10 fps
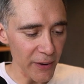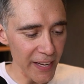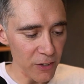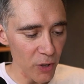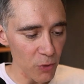
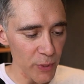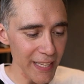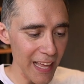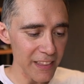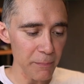I'm going with
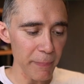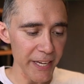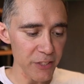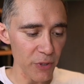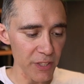landing
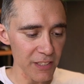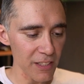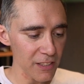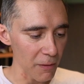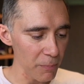page for this
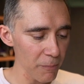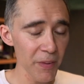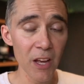example.